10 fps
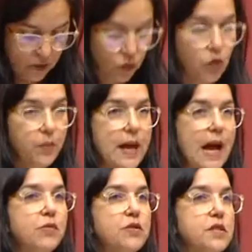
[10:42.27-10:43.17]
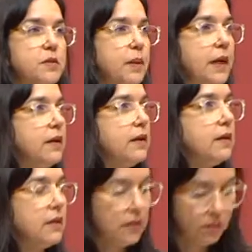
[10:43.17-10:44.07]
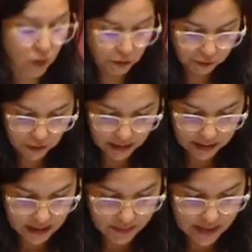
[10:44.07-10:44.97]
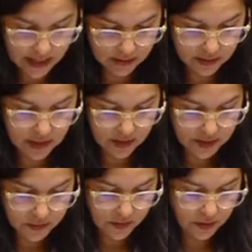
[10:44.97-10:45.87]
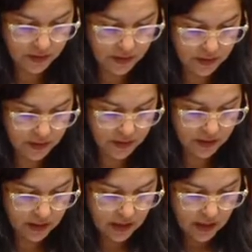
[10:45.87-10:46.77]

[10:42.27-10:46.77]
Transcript: will be able to speak more freely about their experiences